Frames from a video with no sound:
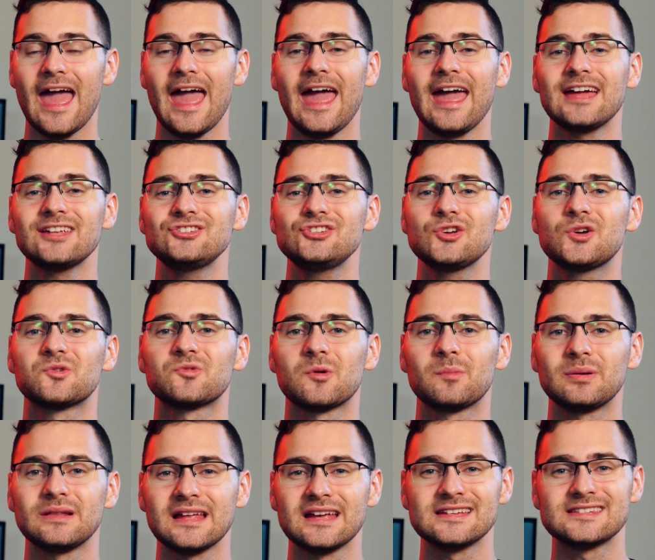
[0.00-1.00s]
and you can
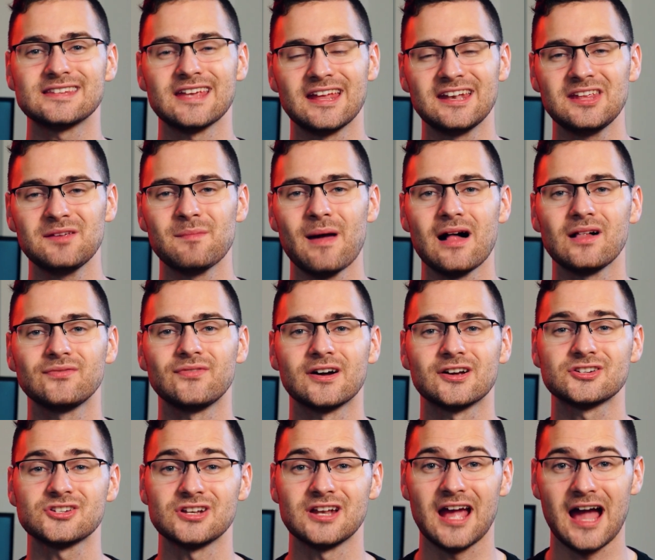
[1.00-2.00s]
replace any
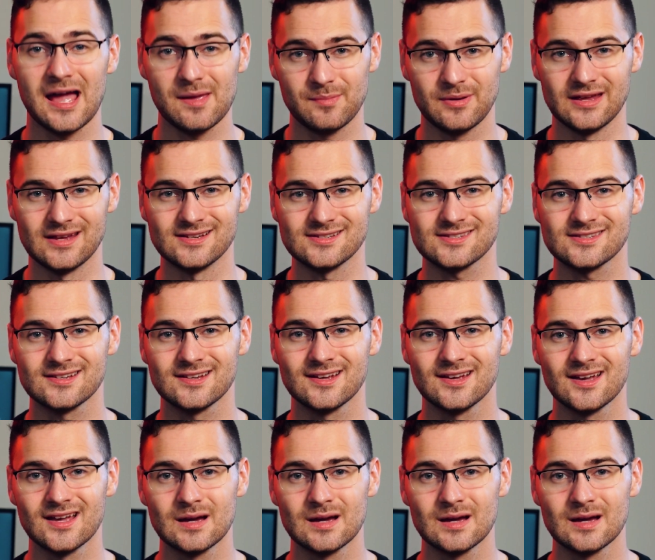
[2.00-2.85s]
malfunctioning IPs.